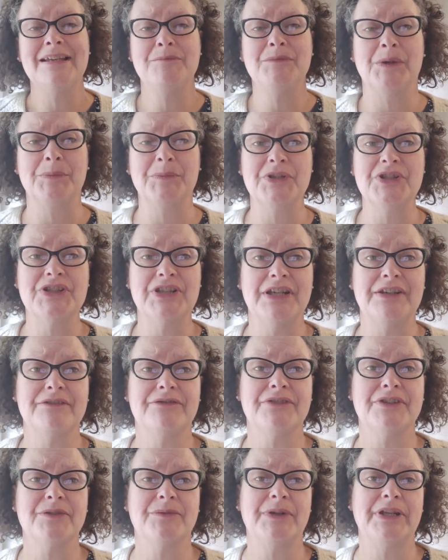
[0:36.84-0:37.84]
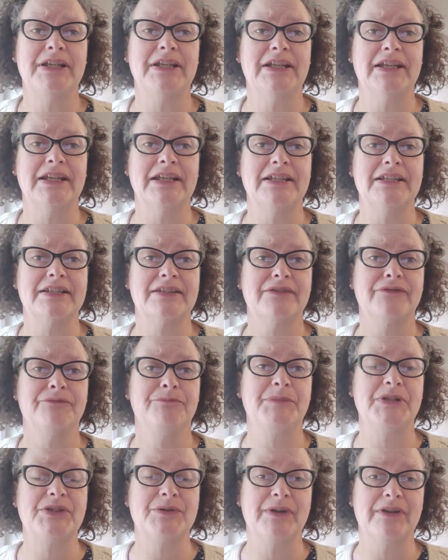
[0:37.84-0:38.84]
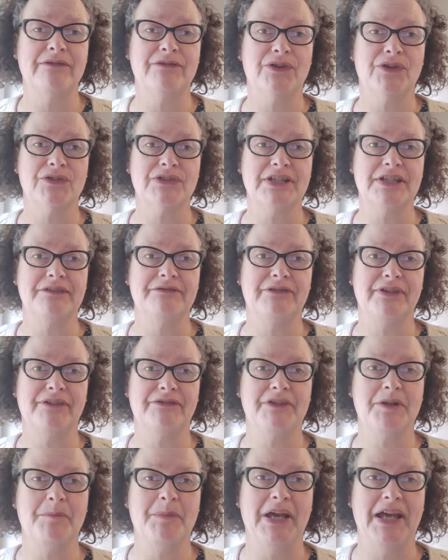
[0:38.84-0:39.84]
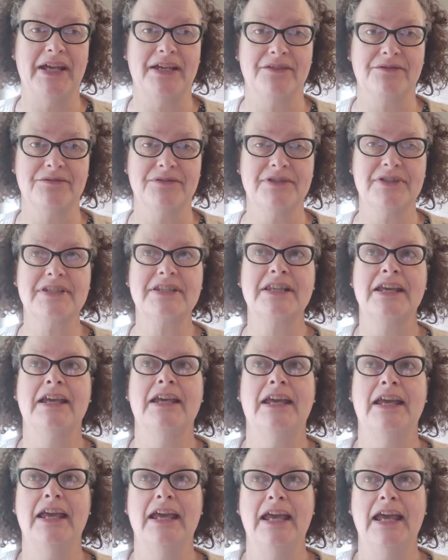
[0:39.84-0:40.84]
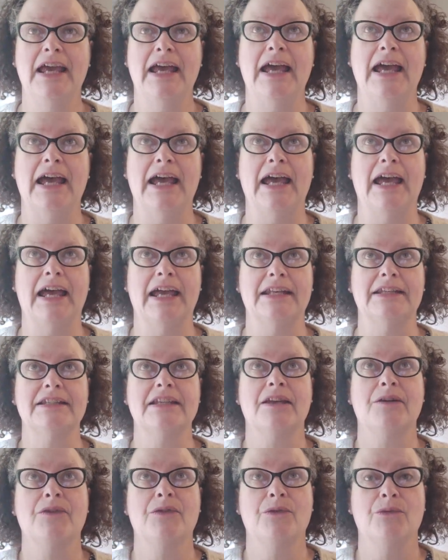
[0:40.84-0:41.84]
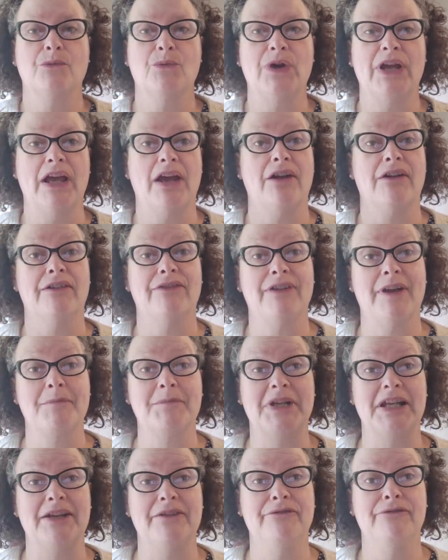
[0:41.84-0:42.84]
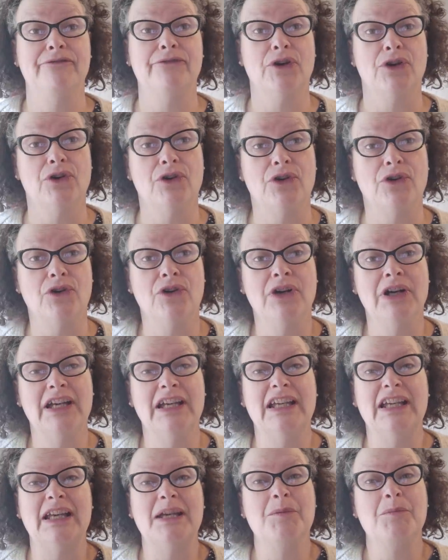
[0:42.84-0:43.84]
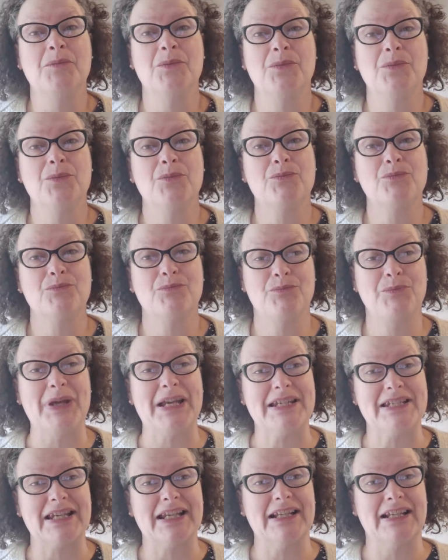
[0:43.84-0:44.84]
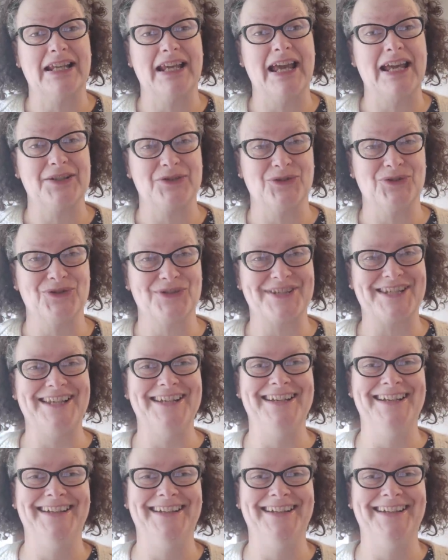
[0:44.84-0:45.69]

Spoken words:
My budget for the week is between £40 and £50, and we are a family of four, basically adults,